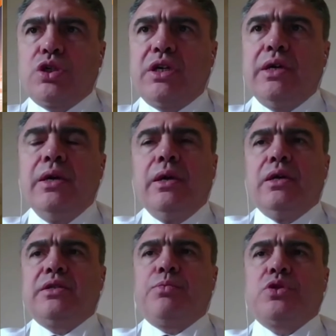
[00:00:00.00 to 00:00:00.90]

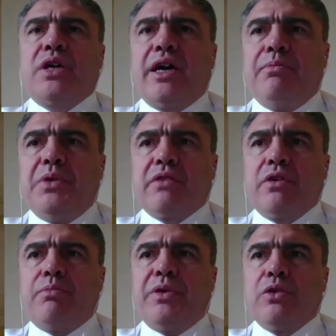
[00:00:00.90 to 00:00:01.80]
implementing
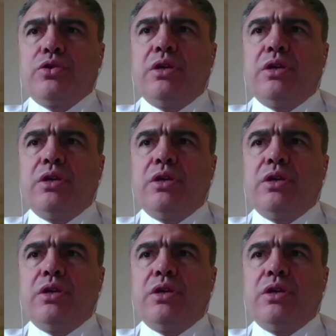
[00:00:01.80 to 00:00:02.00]
the offer?